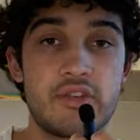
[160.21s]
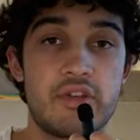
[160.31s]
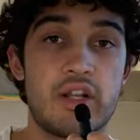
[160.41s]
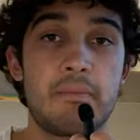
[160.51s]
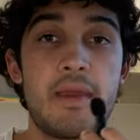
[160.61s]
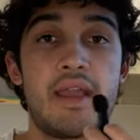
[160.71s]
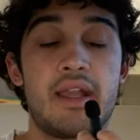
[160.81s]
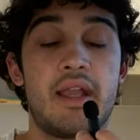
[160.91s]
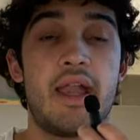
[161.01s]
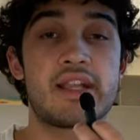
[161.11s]
so you're not
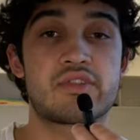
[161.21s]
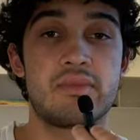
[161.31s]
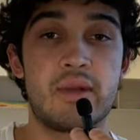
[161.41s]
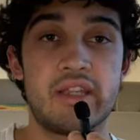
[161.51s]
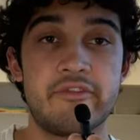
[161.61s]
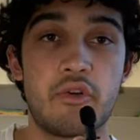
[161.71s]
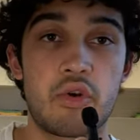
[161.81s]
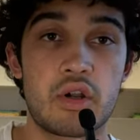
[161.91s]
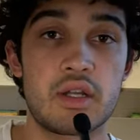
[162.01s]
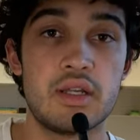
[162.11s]
paying extra money
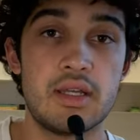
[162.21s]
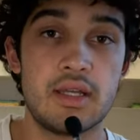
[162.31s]
for